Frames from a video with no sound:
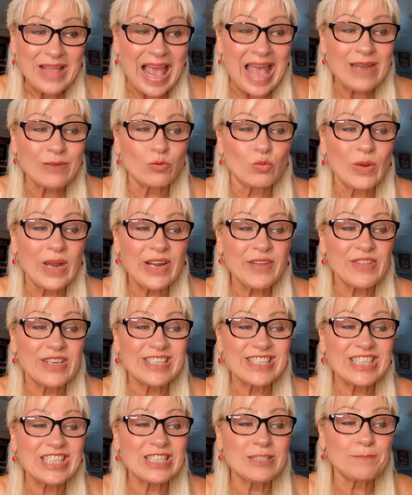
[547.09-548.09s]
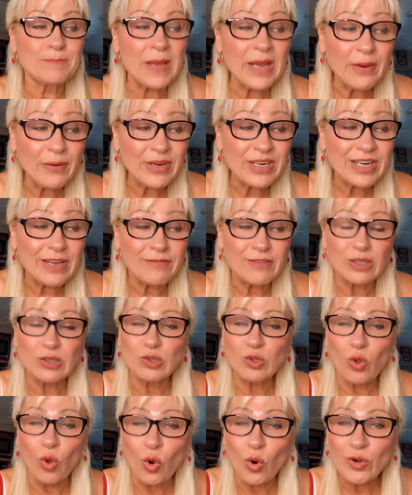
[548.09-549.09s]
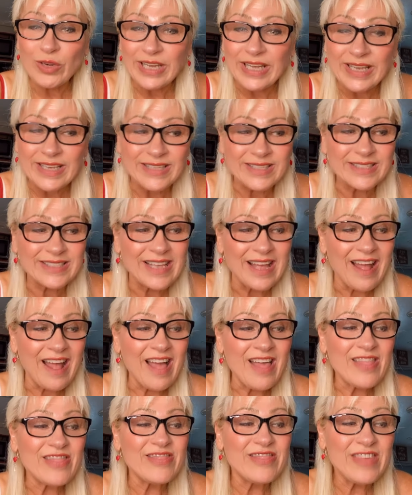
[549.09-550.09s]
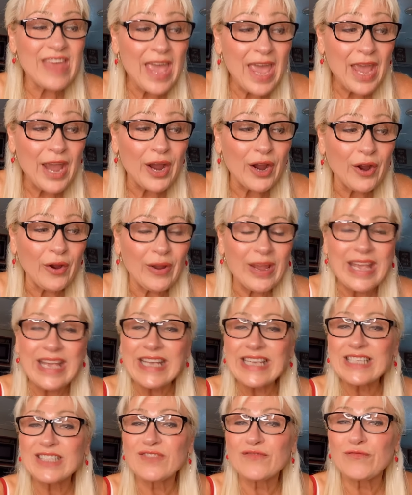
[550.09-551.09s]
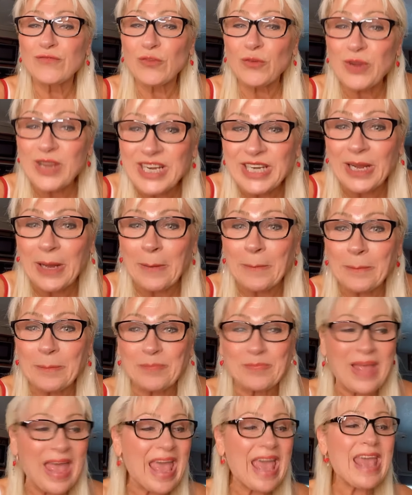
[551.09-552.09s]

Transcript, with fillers: and where the Spirit of the Lord is, there is freedom.